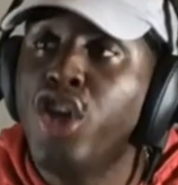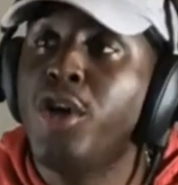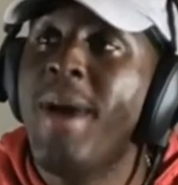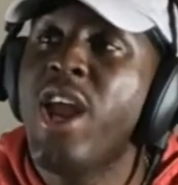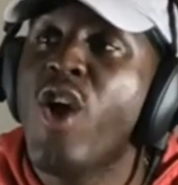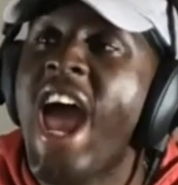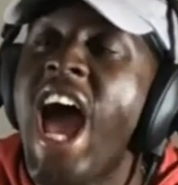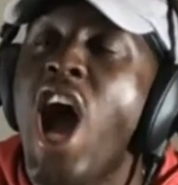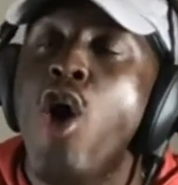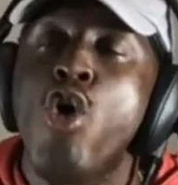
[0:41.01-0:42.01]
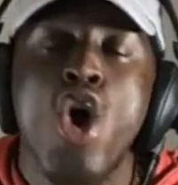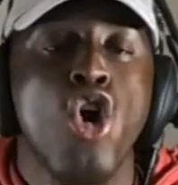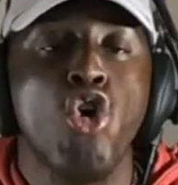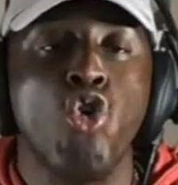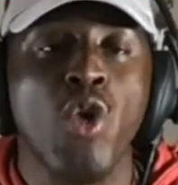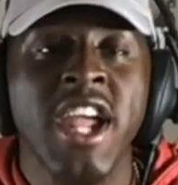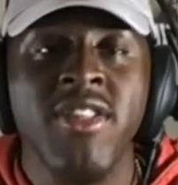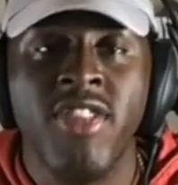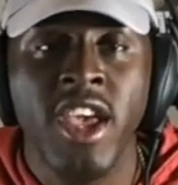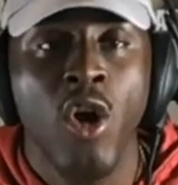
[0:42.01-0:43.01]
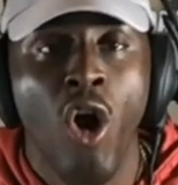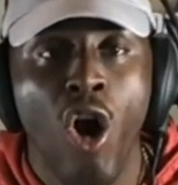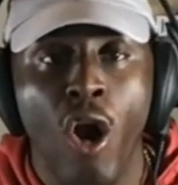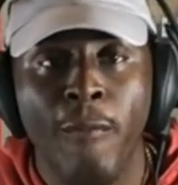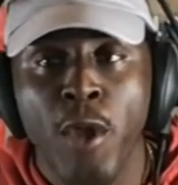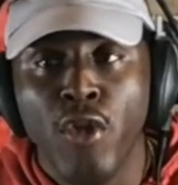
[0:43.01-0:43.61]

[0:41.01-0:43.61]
no matter how great they are,